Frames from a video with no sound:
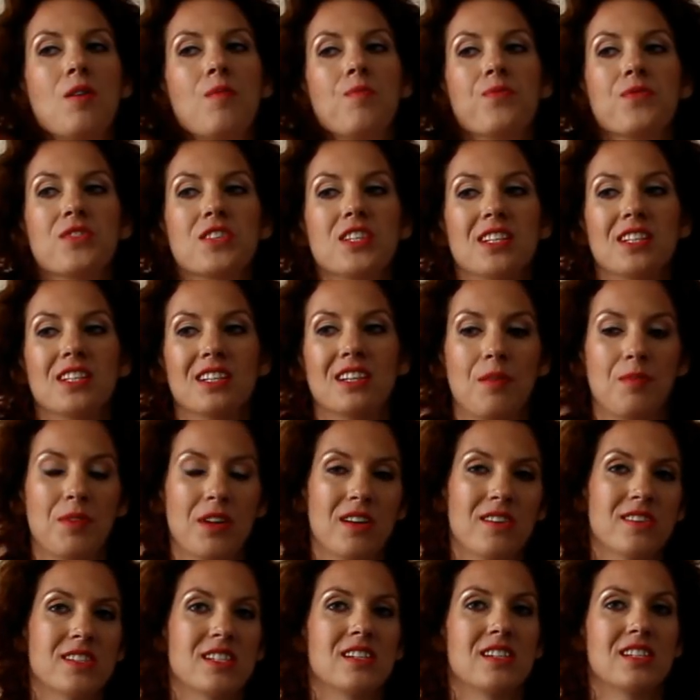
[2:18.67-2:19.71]
She
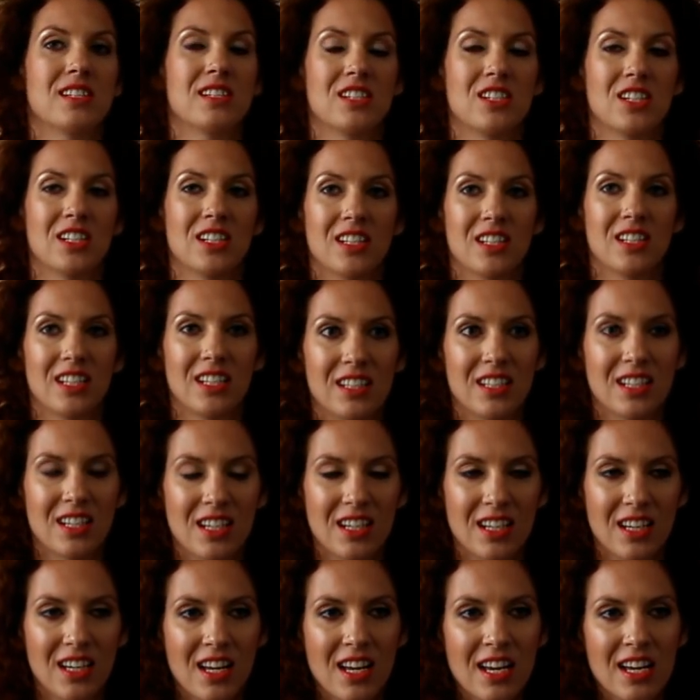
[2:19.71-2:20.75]
didn't need
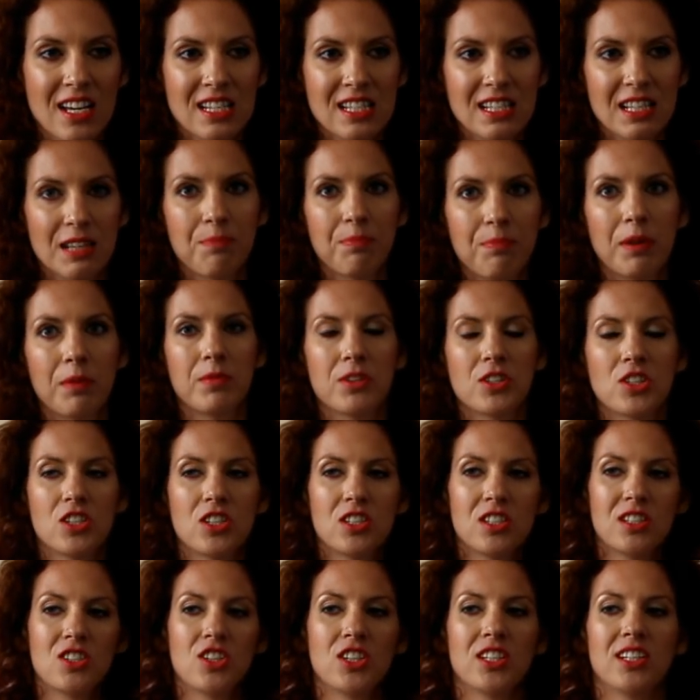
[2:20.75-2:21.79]
the CPAP
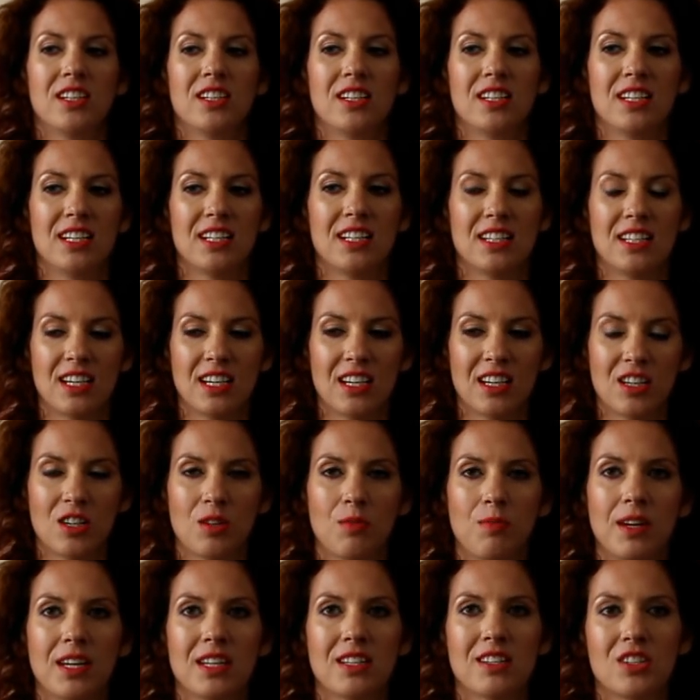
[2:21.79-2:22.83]
machine, she didn't need the
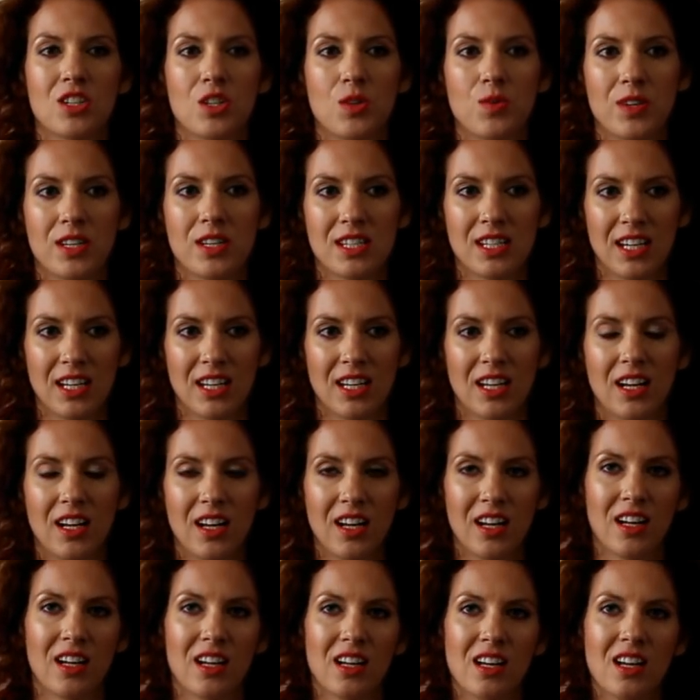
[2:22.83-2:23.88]
incubator, she was in
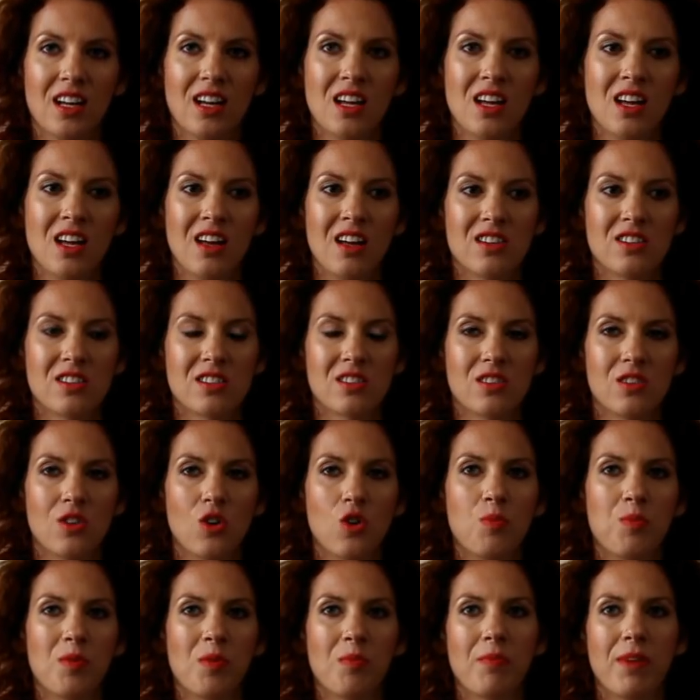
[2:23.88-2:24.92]
just an
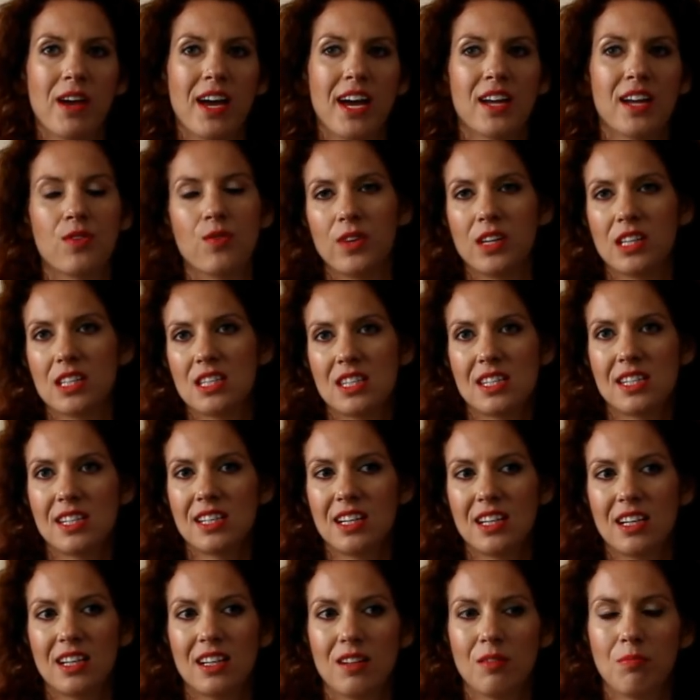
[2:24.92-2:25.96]
open bed with
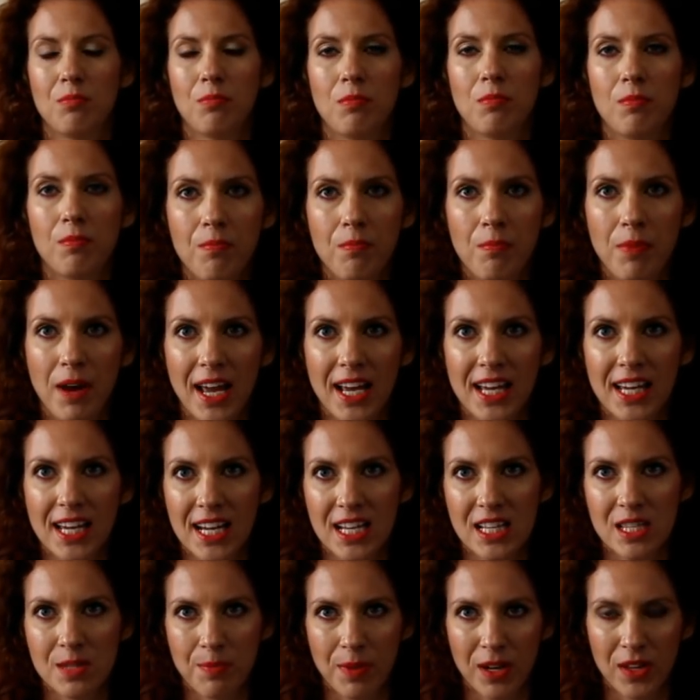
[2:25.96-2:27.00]

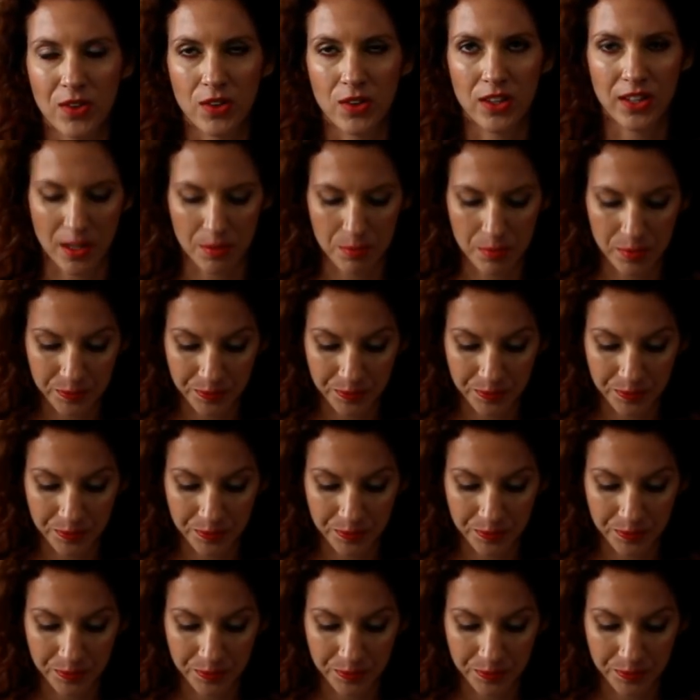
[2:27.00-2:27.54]
blankets bundled up.